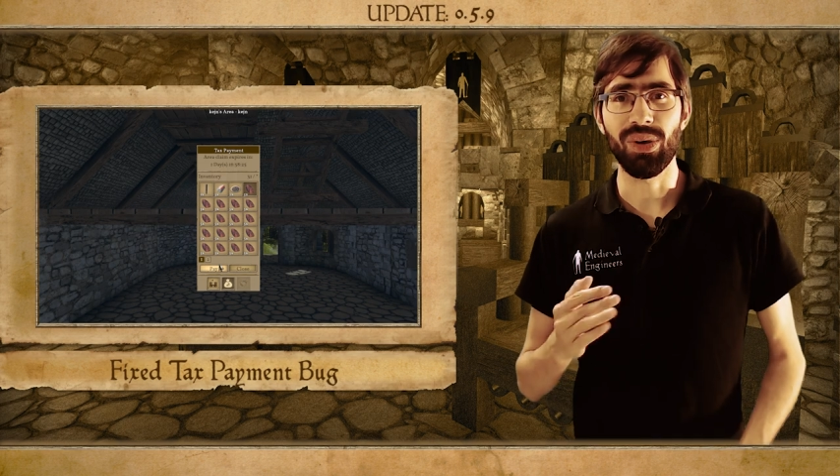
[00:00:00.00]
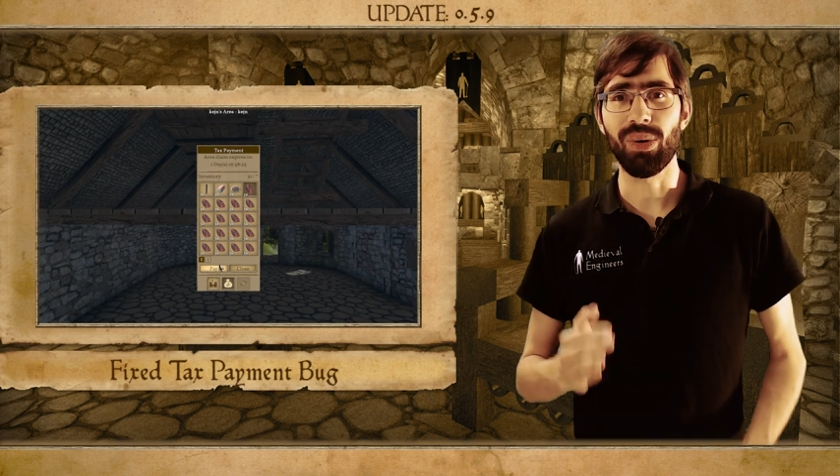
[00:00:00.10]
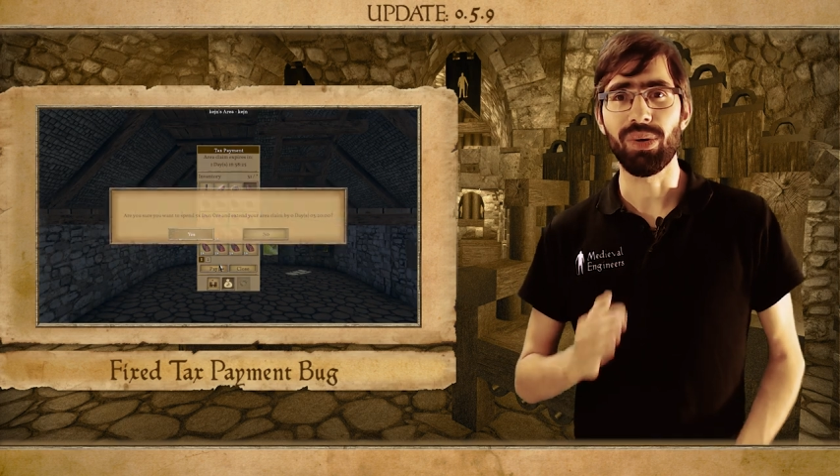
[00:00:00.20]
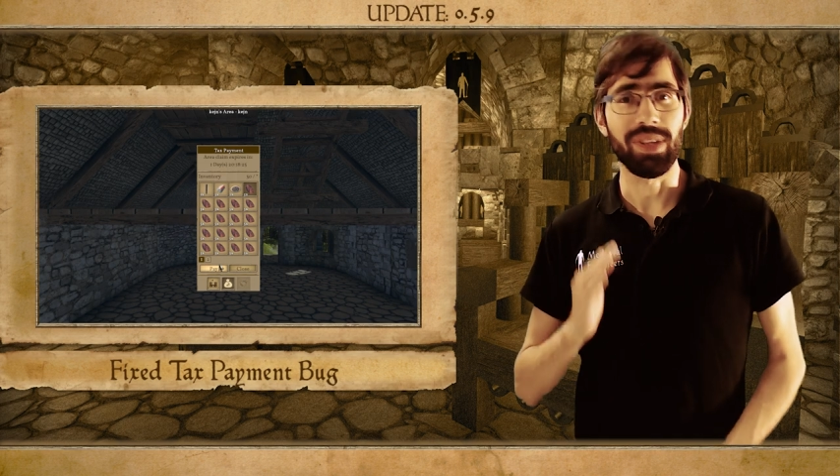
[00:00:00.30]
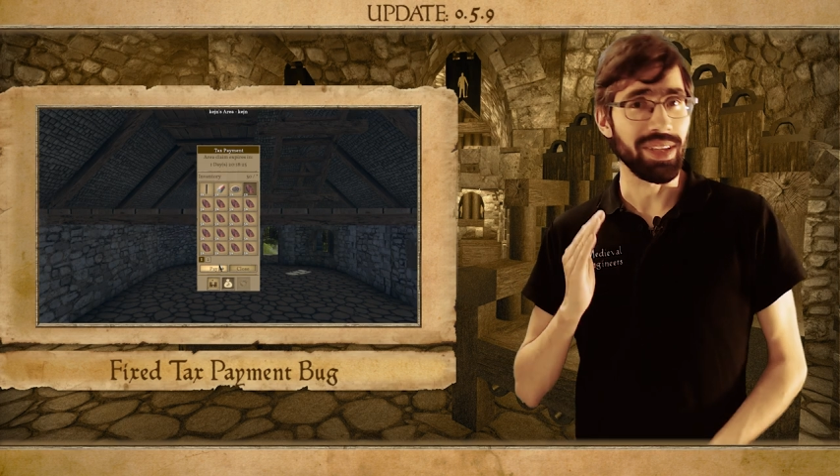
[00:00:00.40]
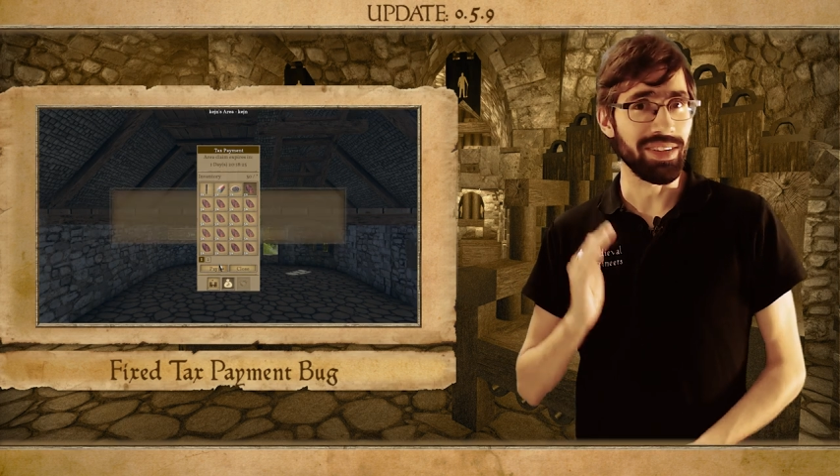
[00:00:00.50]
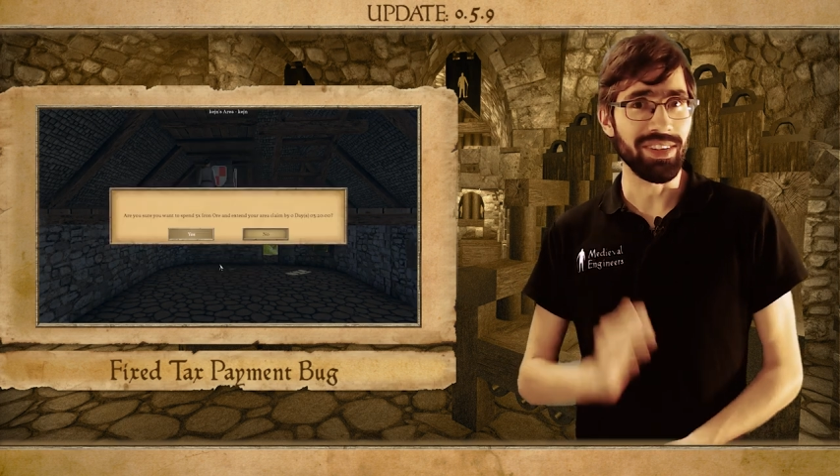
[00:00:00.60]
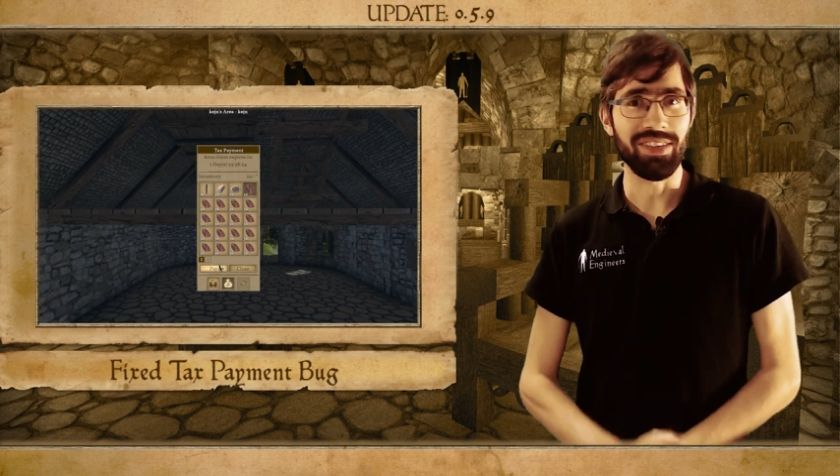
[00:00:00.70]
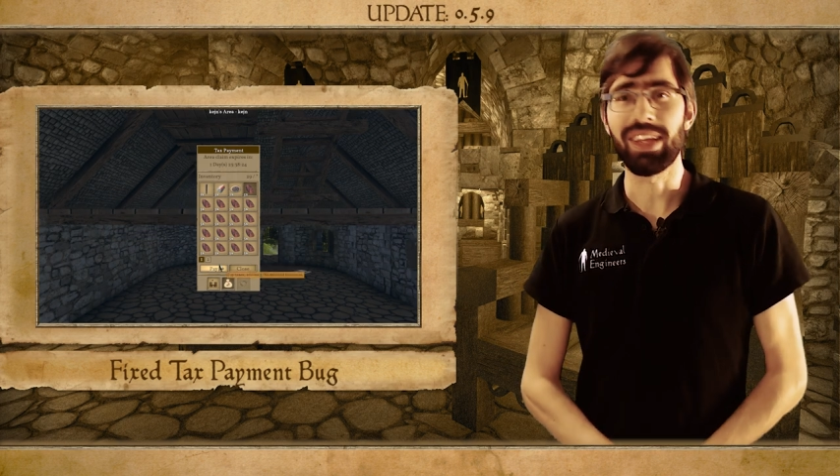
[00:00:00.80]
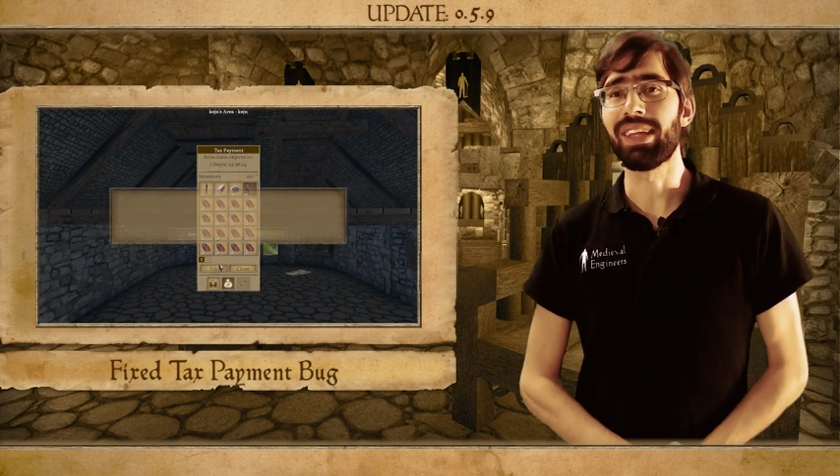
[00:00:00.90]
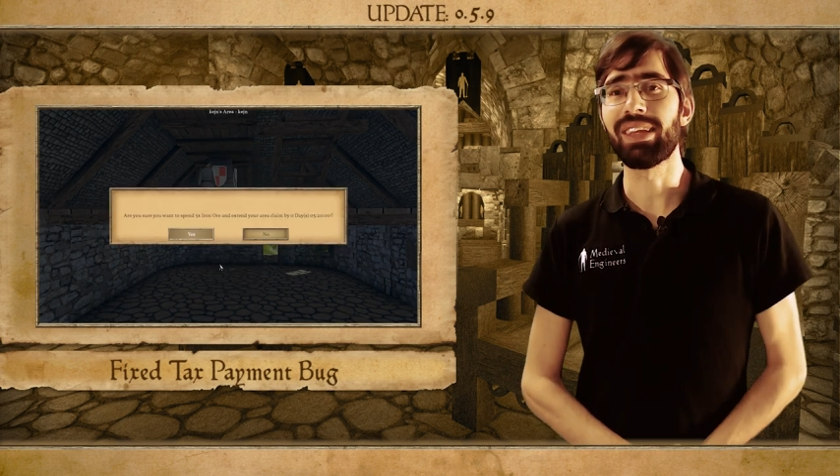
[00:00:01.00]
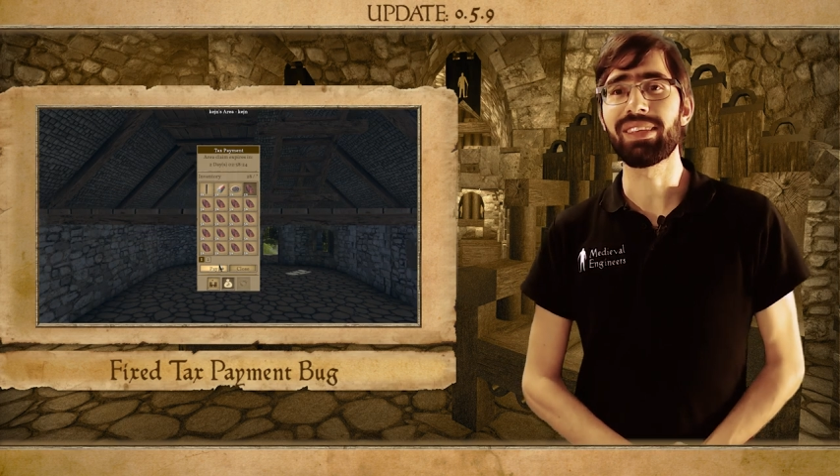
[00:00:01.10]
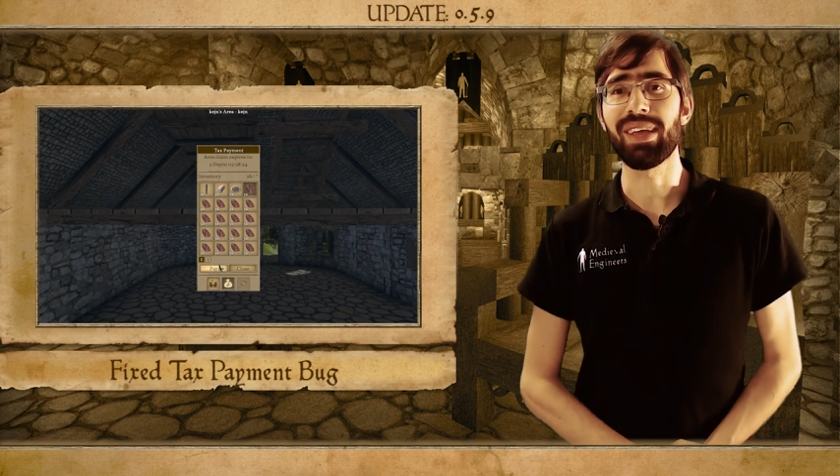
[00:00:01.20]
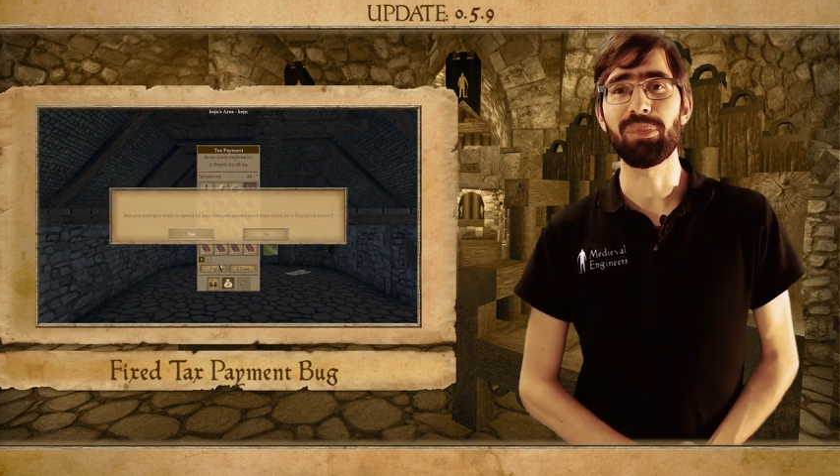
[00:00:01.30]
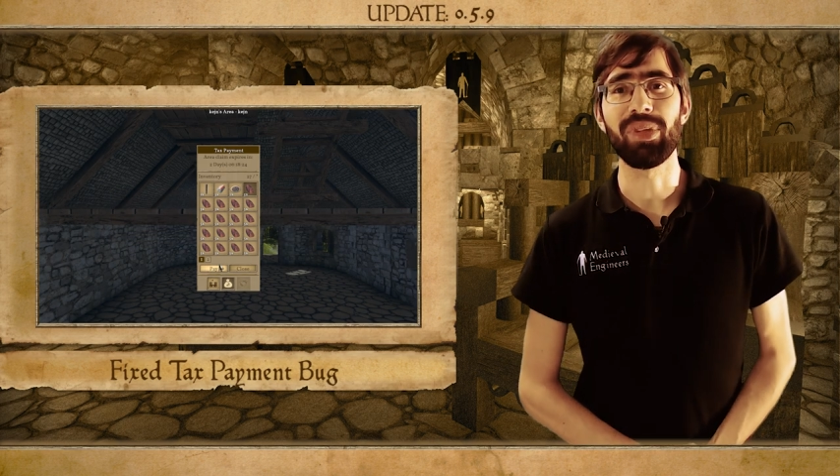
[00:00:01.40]
so this is in
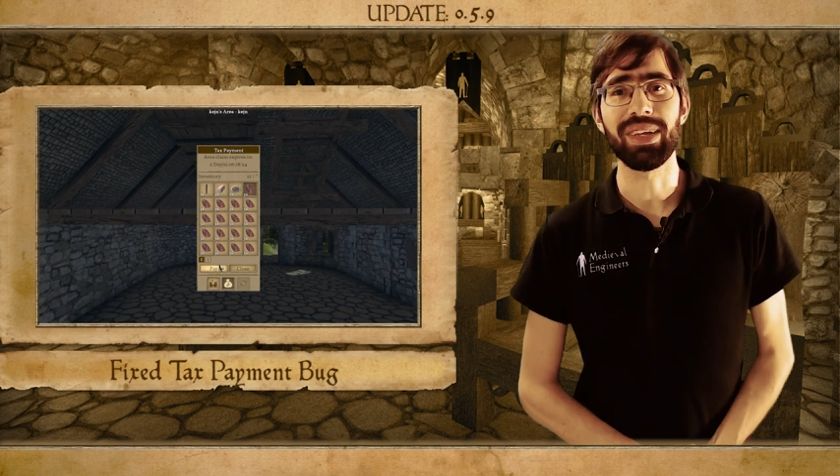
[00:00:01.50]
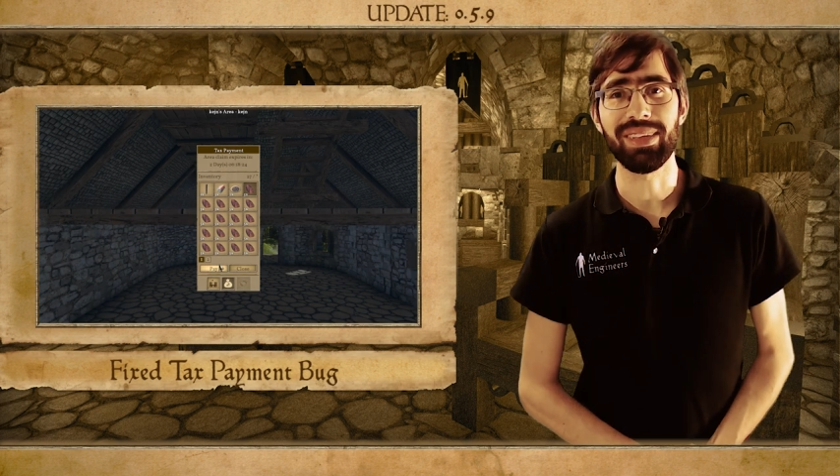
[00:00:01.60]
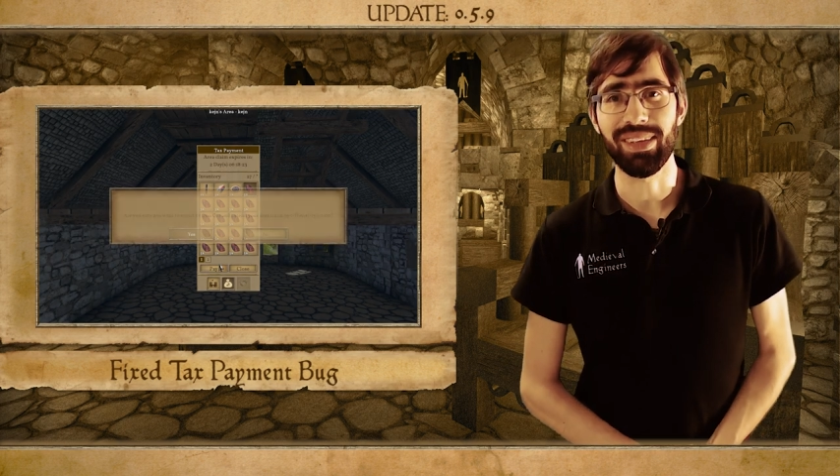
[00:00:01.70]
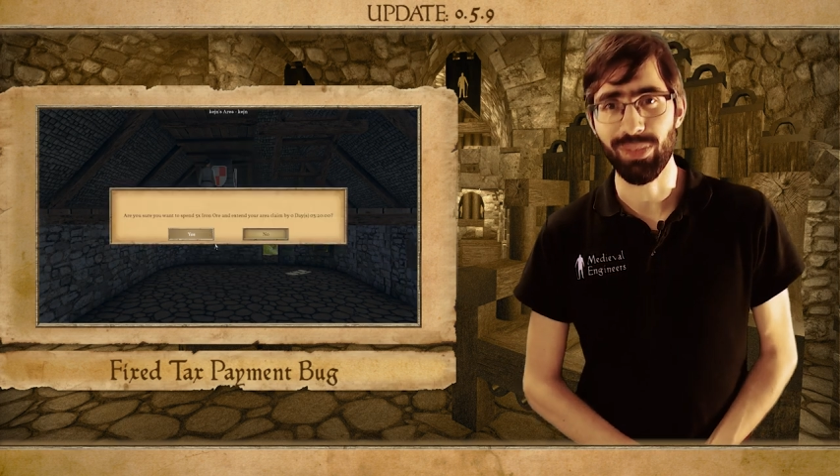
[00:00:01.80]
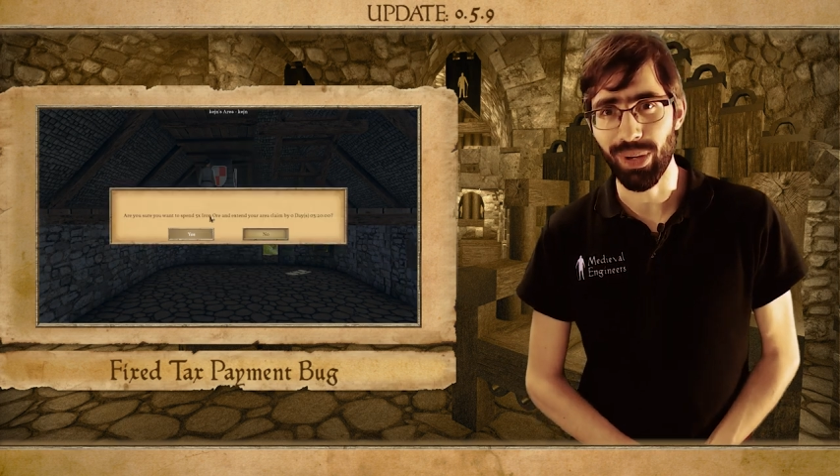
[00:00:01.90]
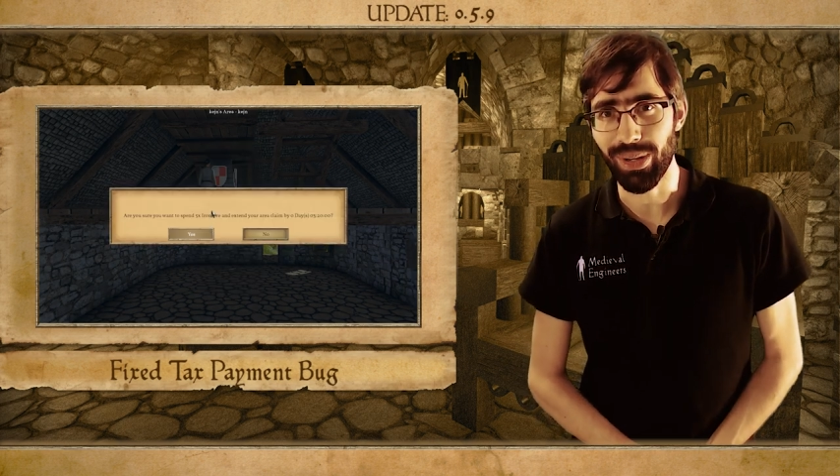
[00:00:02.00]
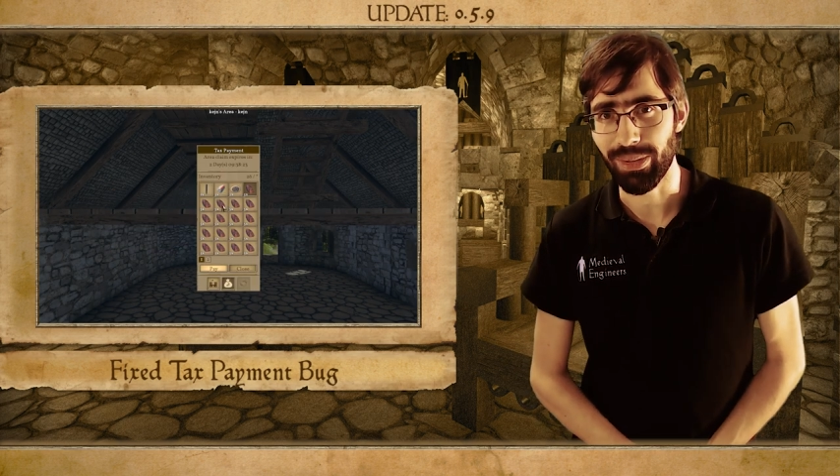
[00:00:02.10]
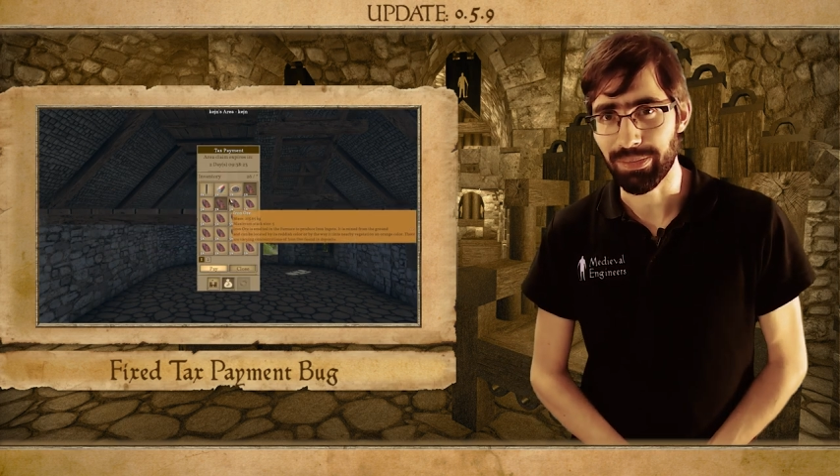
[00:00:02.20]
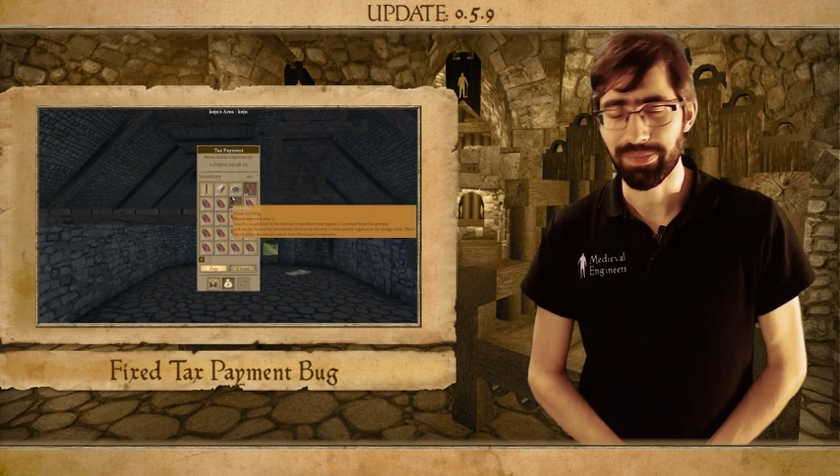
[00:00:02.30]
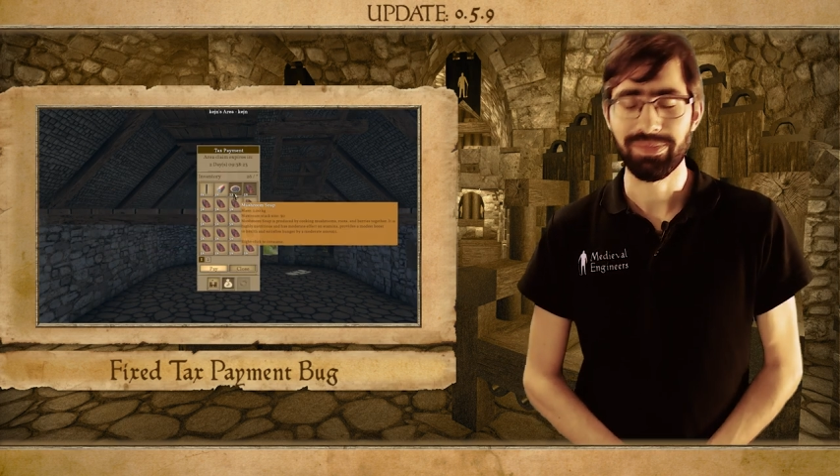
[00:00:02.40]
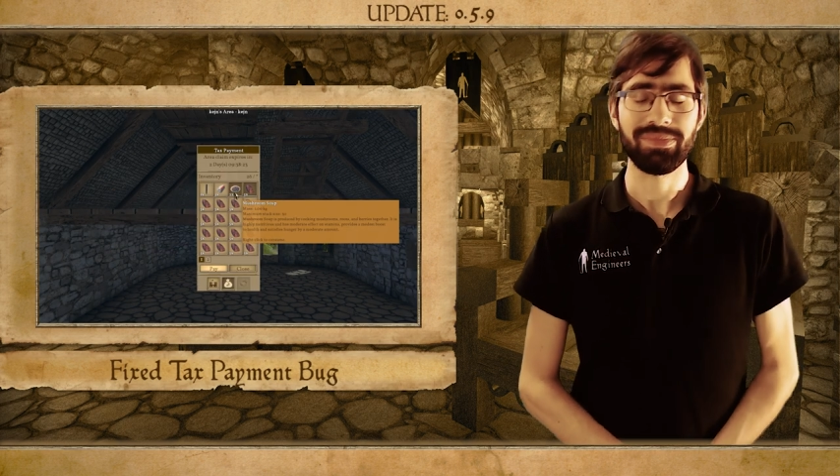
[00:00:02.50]
this update as well.